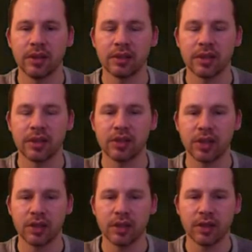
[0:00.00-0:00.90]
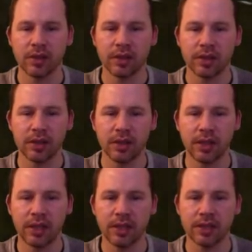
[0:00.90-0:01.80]
sludge area right here.
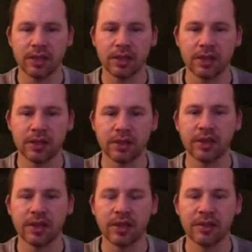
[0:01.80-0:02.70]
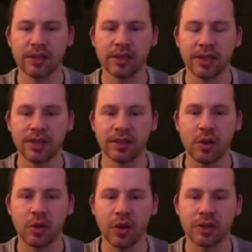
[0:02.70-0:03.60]
And this is the level designer
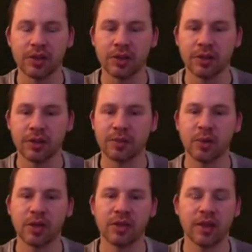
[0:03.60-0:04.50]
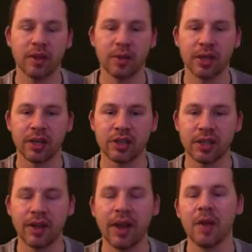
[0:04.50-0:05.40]
talking to you. It's pretty terrible actually.
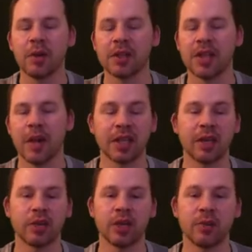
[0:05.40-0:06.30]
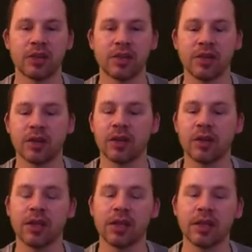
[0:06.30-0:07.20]
What's happening here pretty much is you're gonna
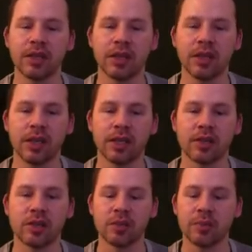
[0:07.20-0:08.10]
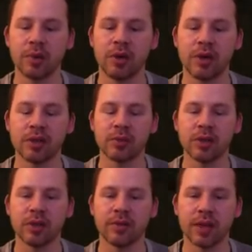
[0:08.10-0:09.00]
go in here and it should be possible,
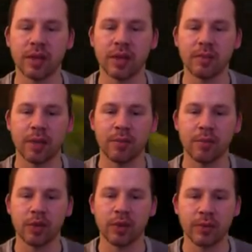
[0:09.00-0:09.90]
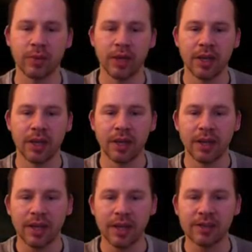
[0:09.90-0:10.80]
in fact it might happen pretty
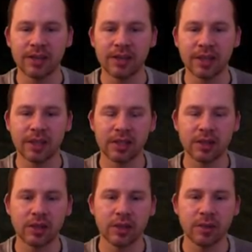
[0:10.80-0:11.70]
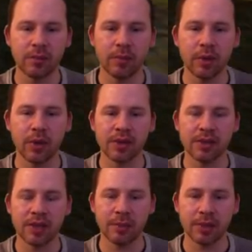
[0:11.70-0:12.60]
easily, that you're blowing this
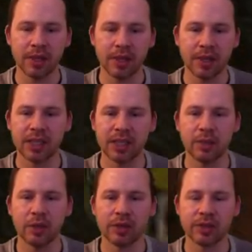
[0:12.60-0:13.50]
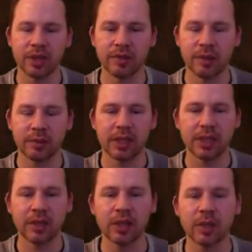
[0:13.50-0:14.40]
up and accidentally blow yourself up. And the
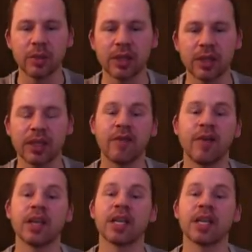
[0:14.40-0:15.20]
only way I felt